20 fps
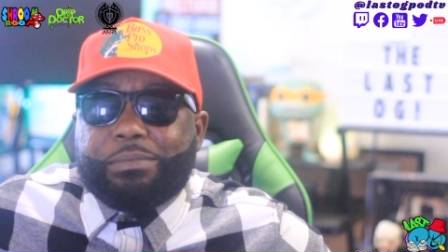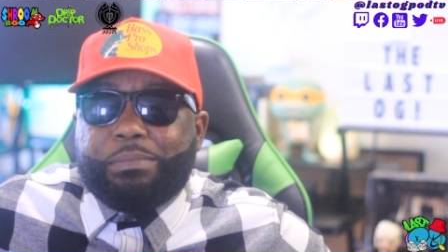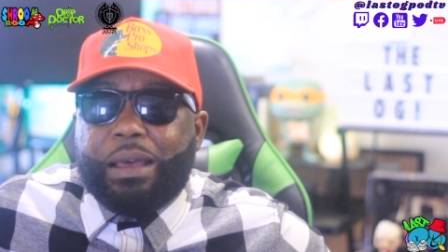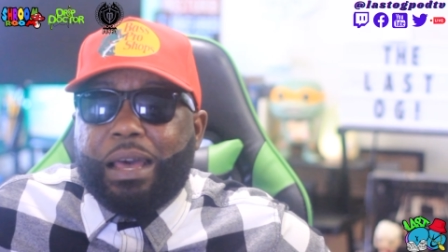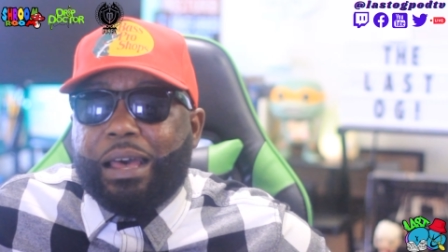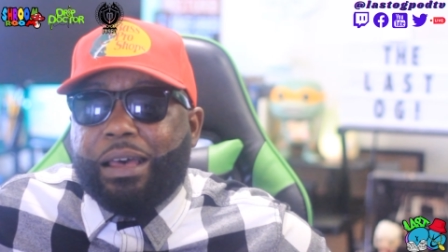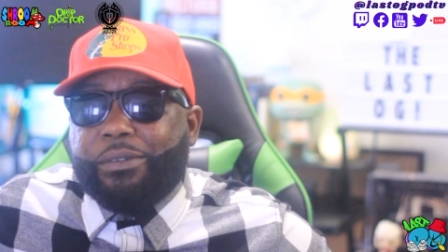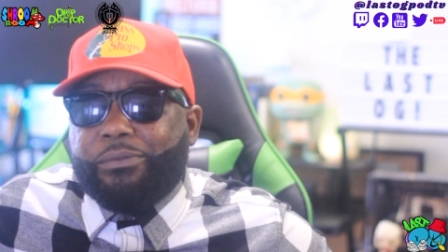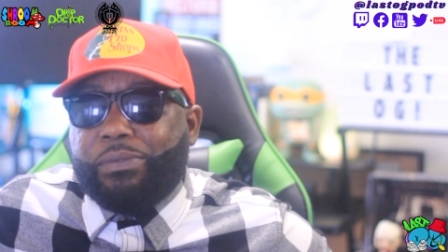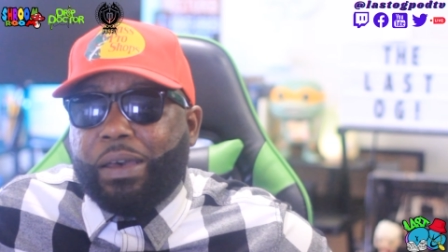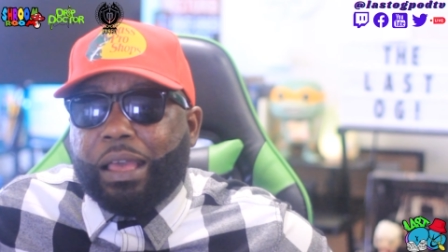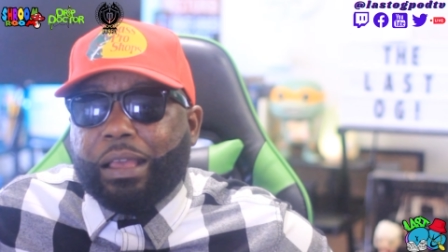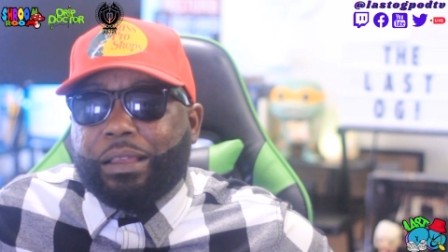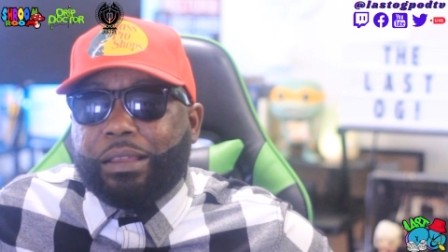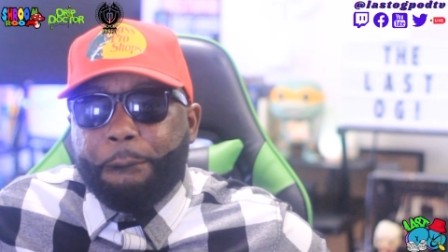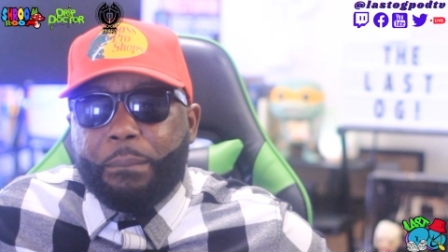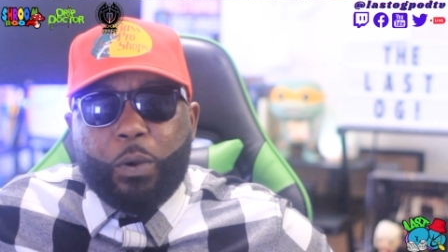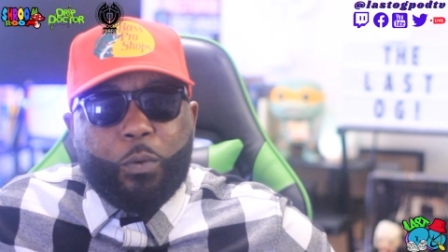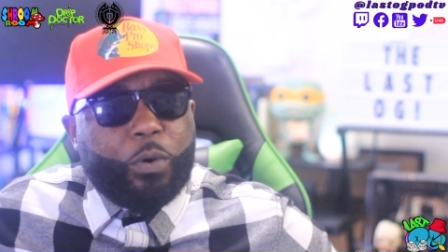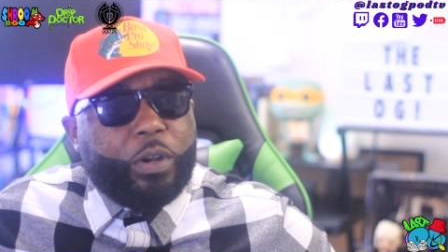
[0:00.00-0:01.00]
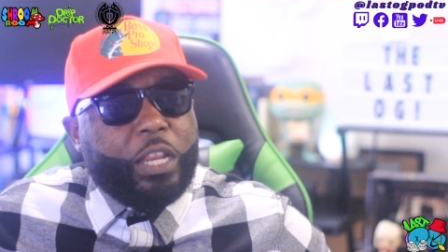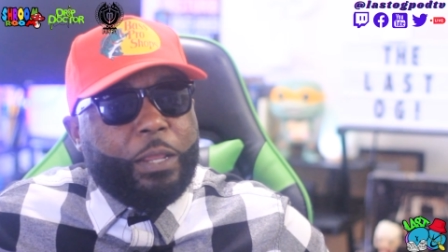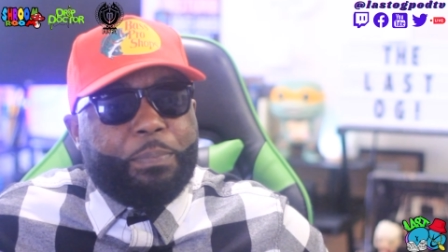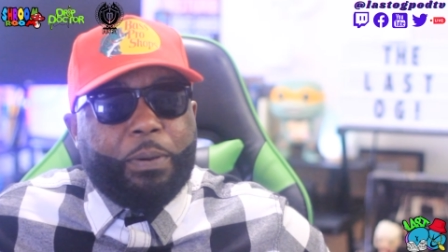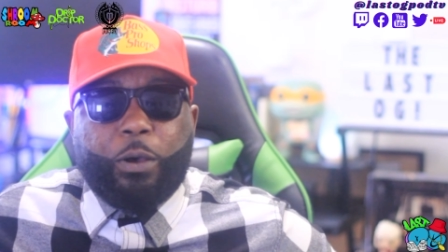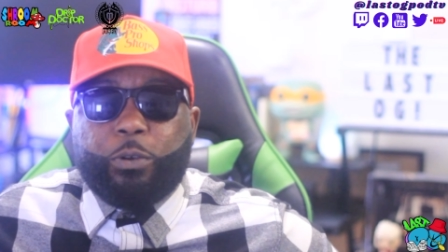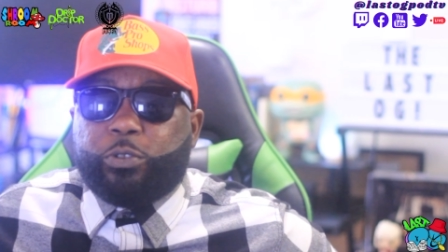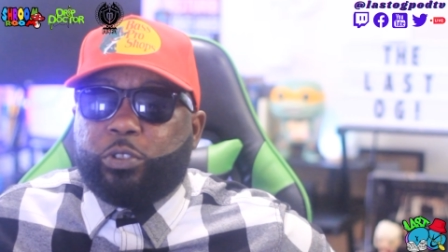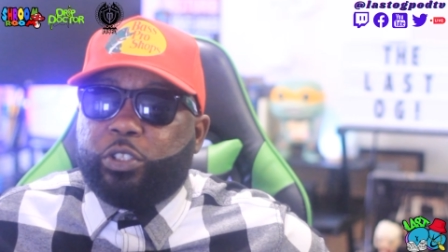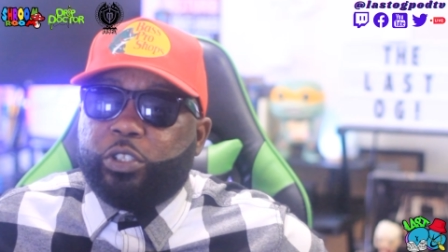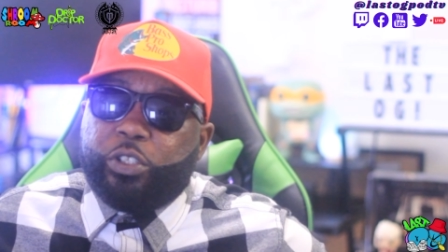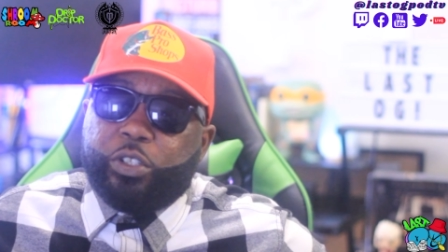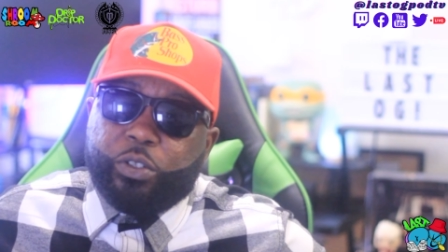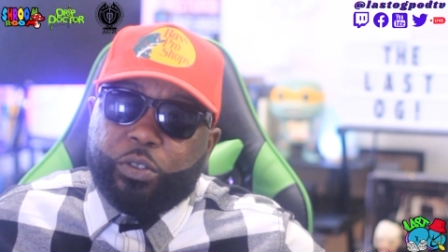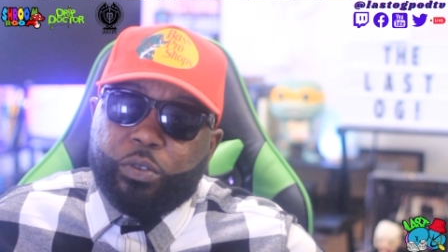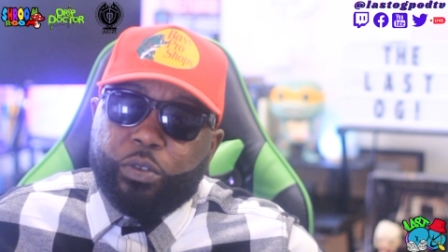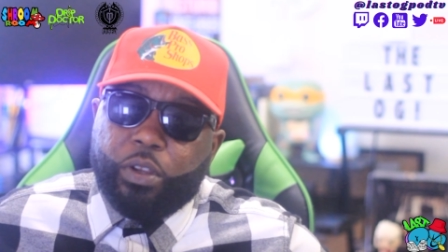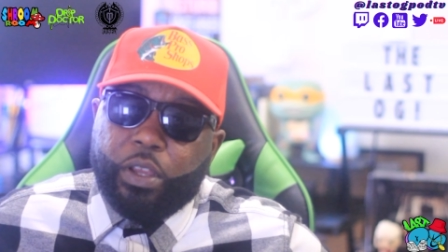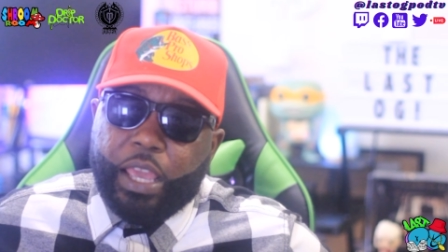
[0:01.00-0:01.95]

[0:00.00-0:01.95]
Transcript: motherfucker. But what he supposed to do?